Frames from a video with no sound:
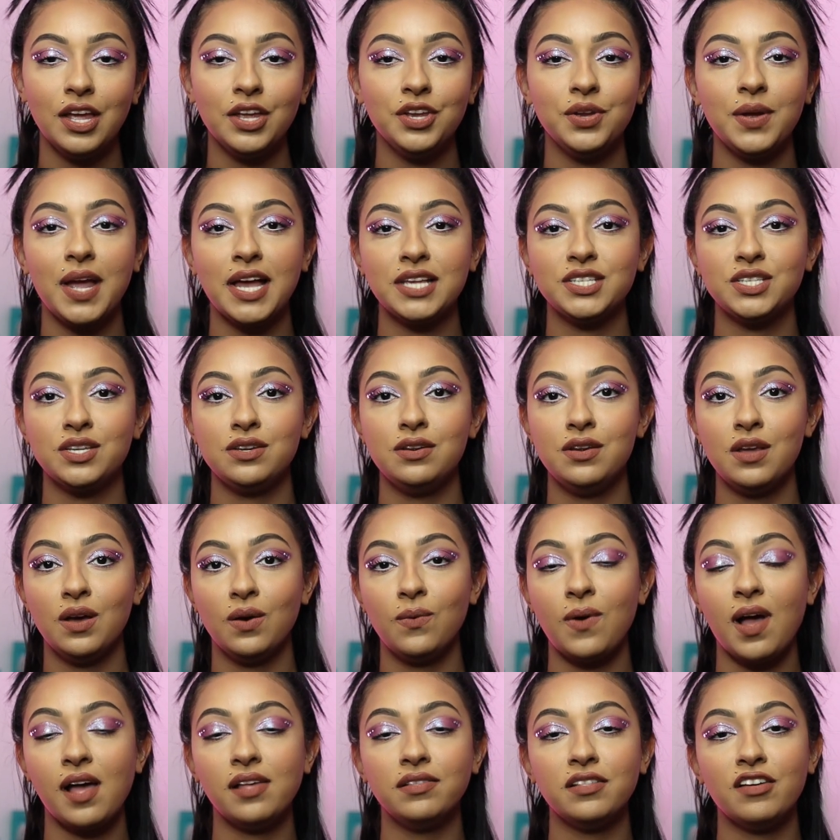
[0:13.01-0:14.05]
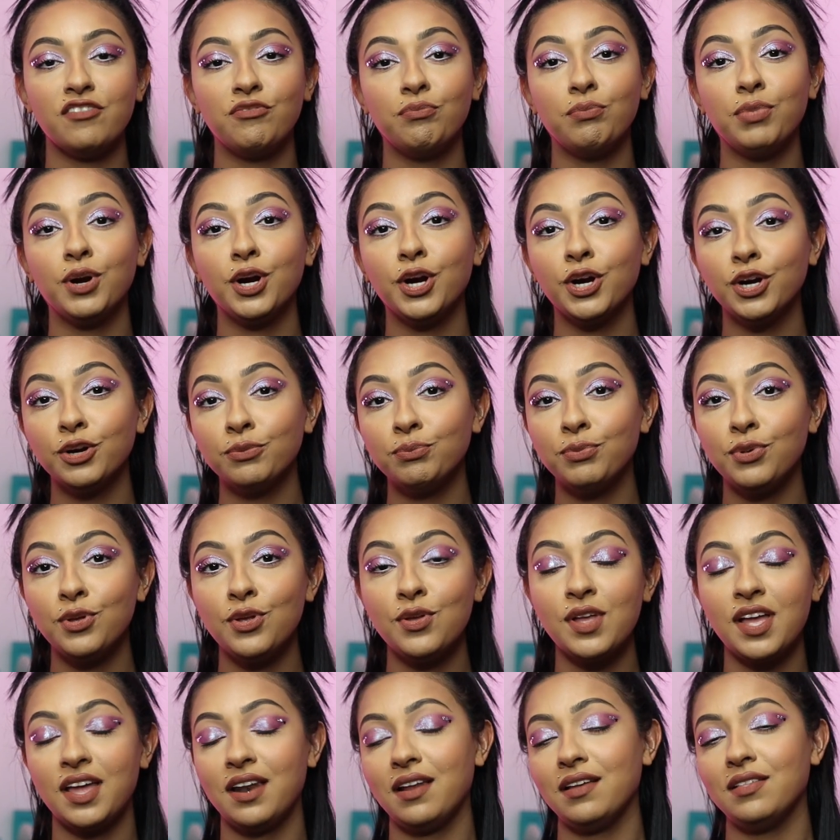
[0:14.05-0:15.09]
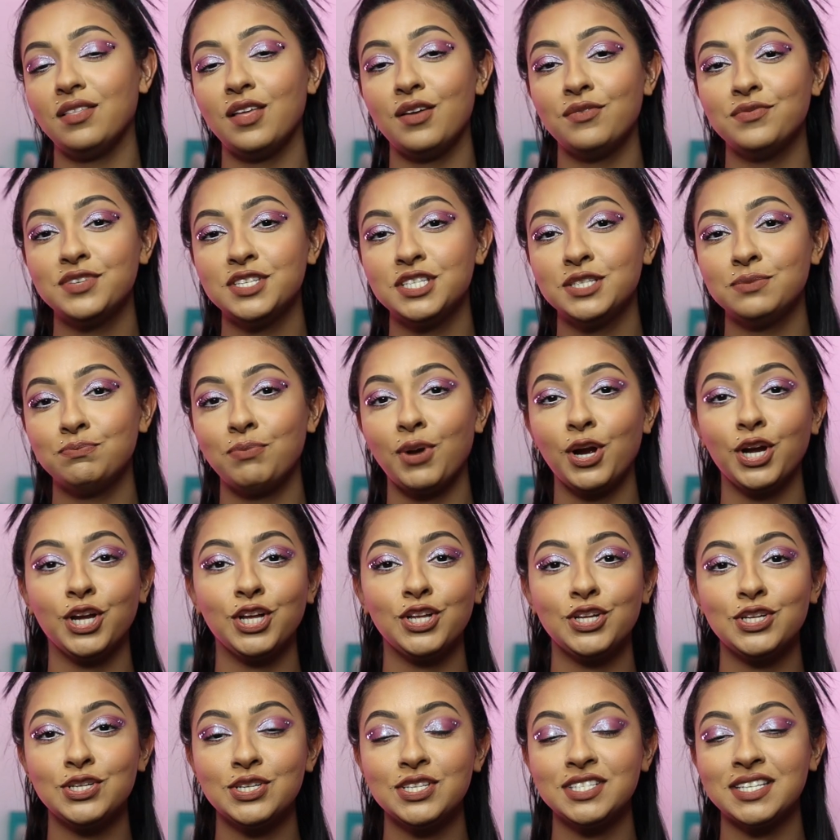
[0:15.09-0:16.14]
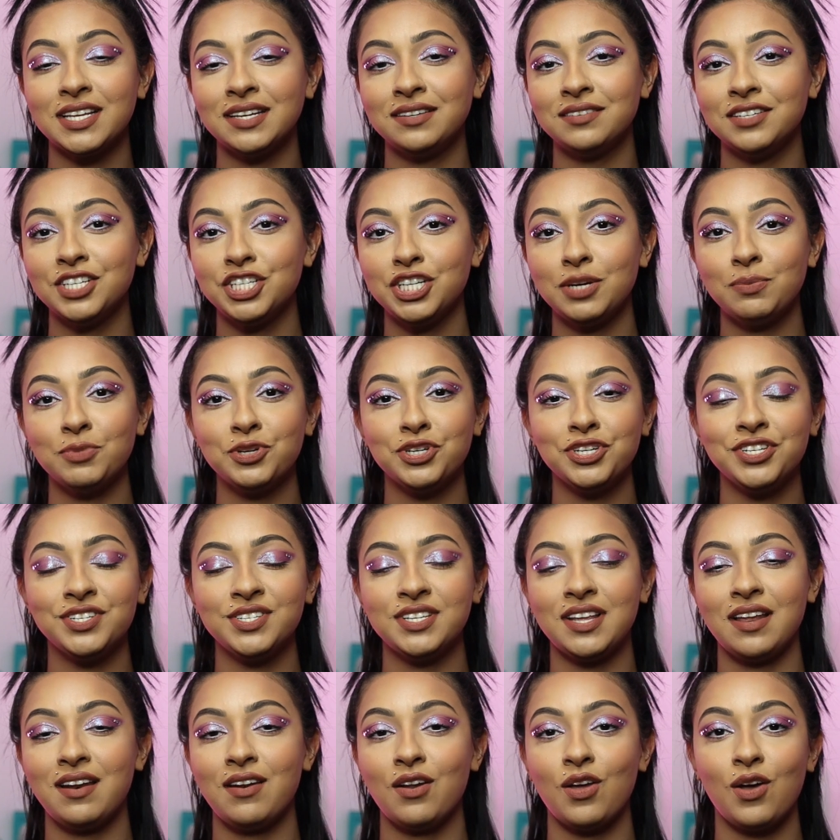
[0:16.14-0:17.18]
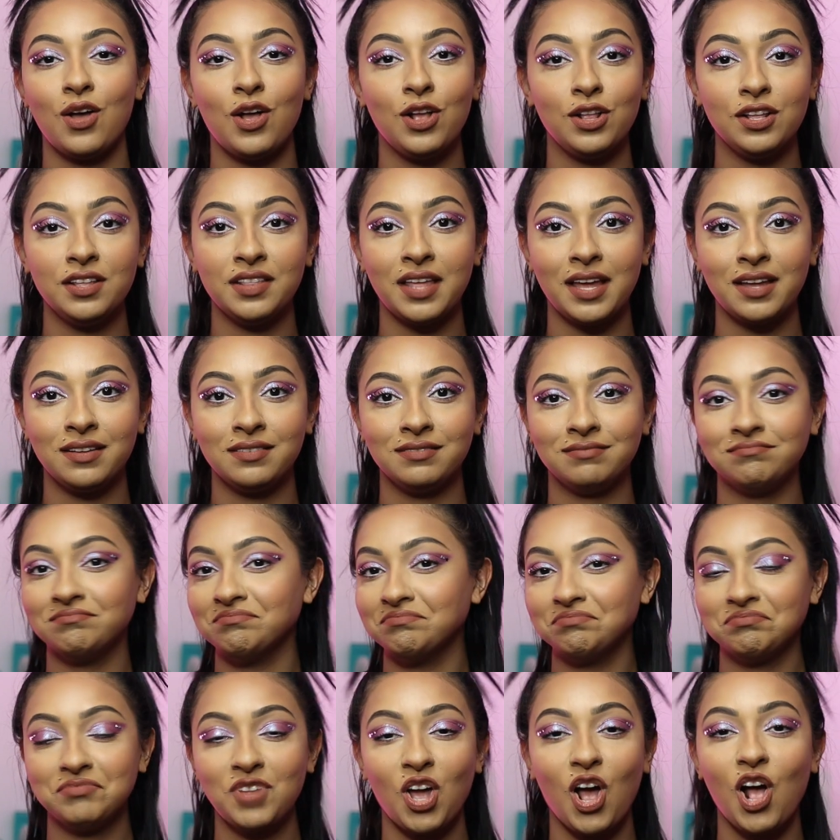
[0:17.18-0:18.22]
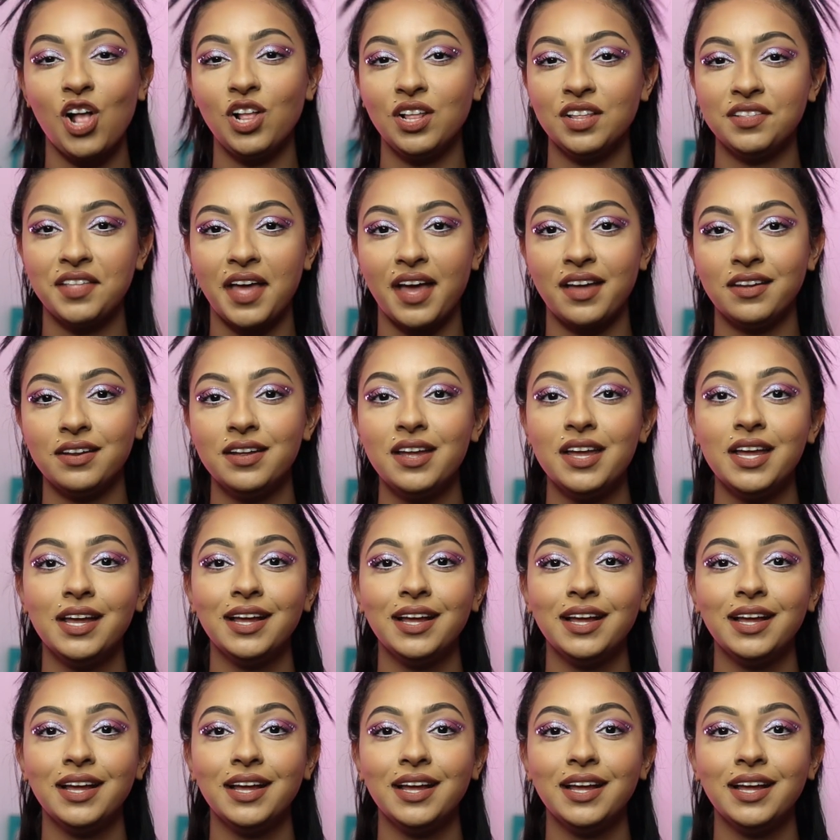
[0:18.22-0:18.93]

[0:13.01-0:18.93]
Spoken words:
You guys know I love purple and I love sparkles and shimmers and all of that.